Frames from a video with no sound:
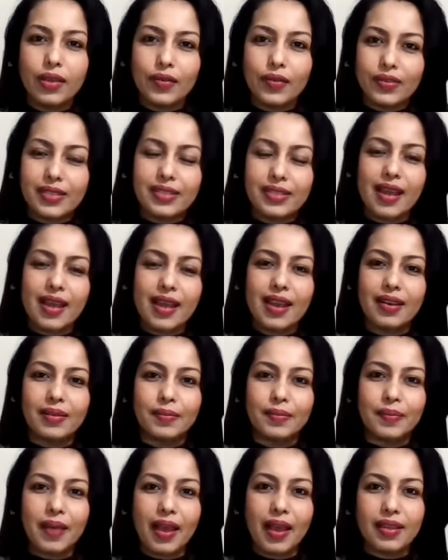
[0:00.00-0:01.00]
you'd stand
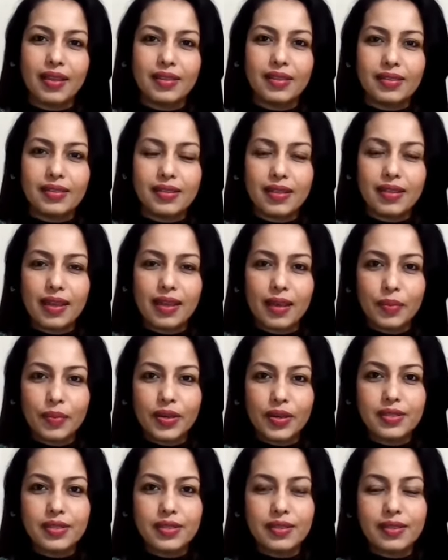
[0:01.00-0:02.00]
up and
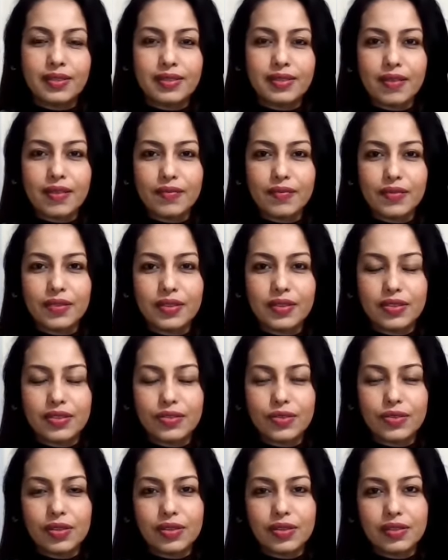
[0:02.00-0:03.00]
embrace the discomfort the
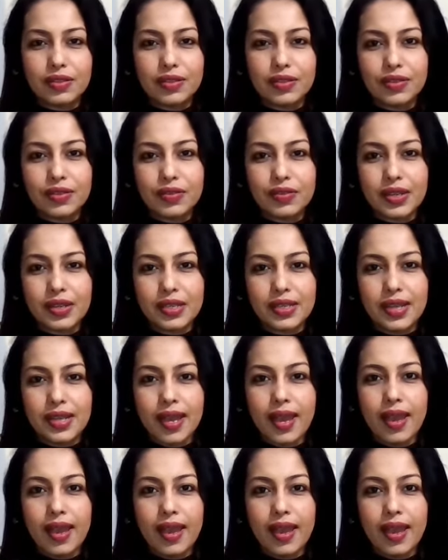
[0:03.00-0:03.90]
struggle that you're in